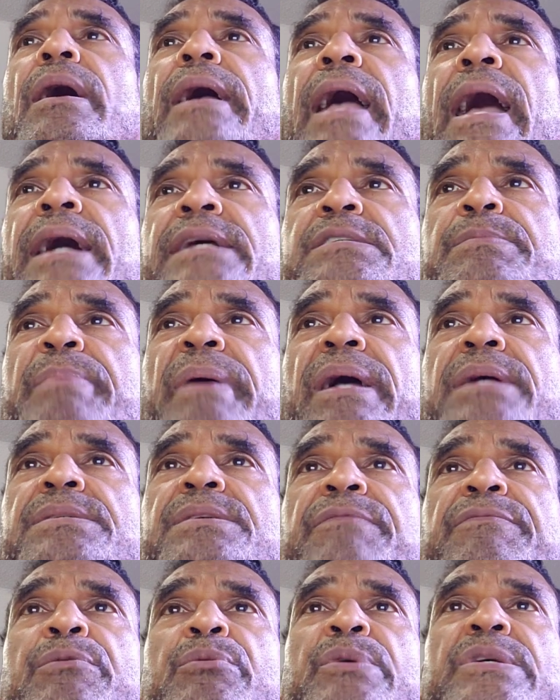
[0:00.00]
aspects
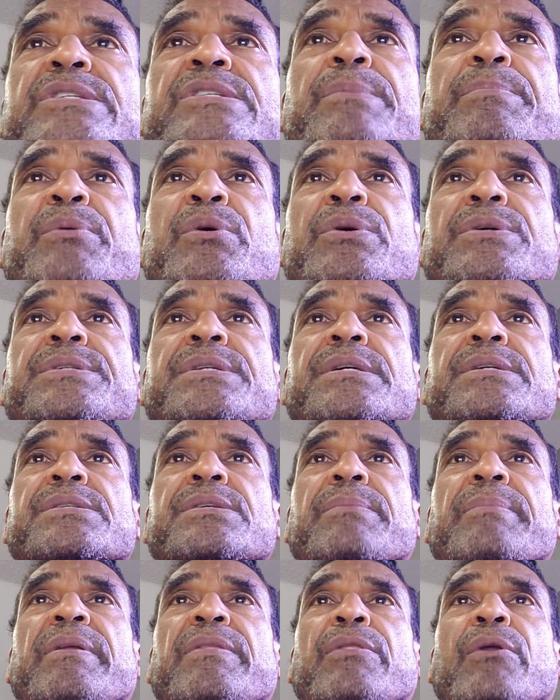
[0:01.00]
of the reciprocal
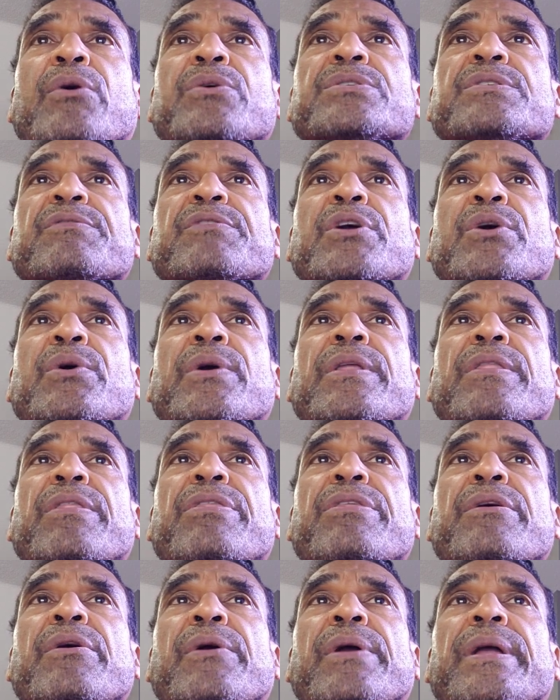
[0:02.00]
system and those of current
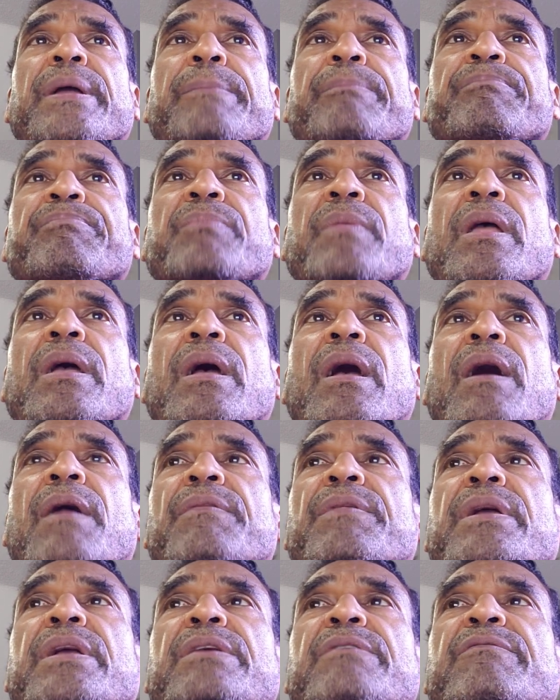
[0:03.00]
theory.
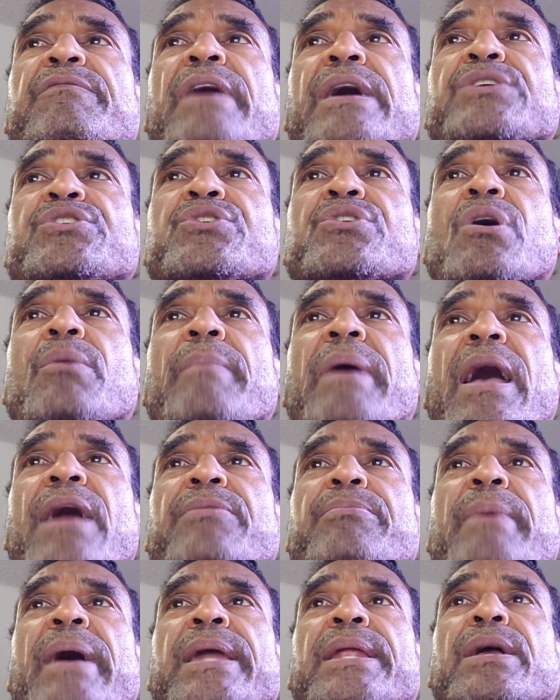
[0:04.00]
The conventional
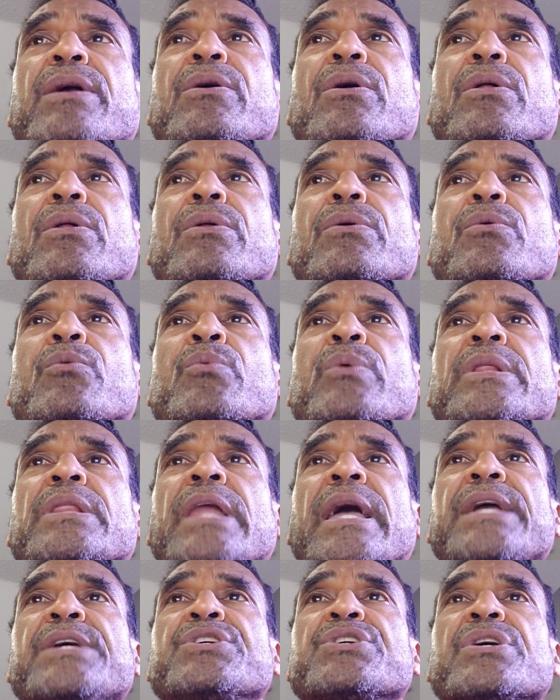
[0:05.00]
mathematical
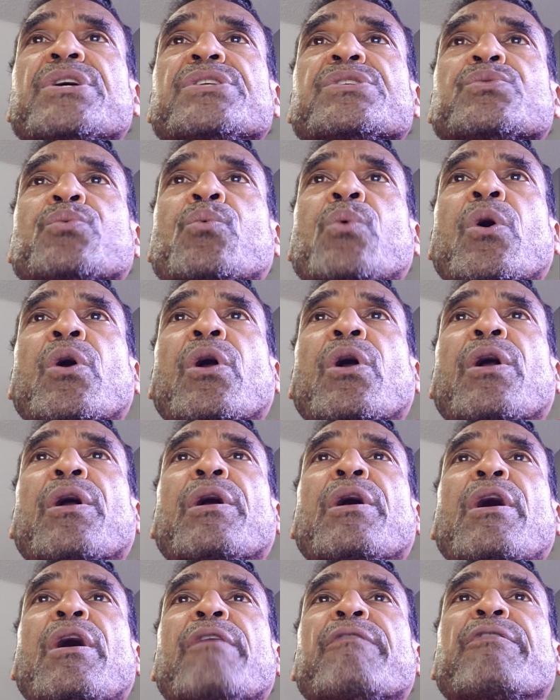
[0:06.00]
relations were,
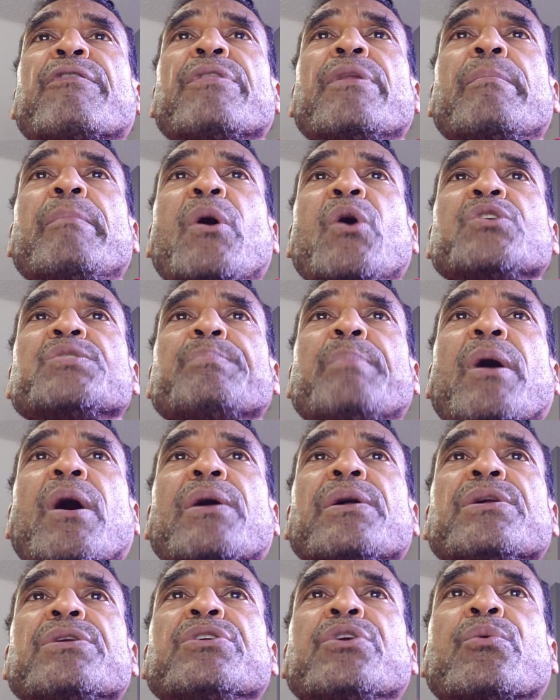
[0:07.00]
for the most
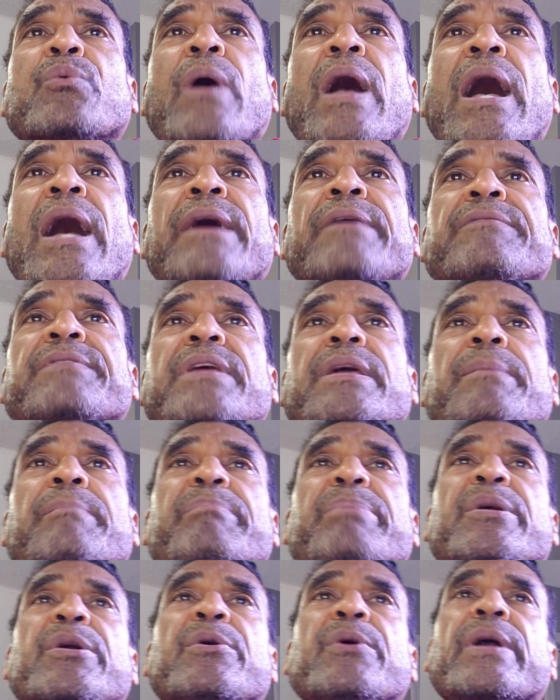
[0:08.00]
part, derived
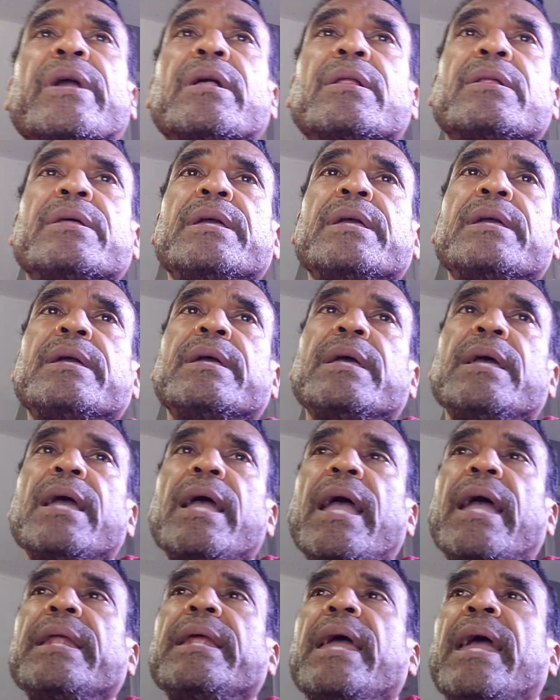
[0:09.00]
empirically, and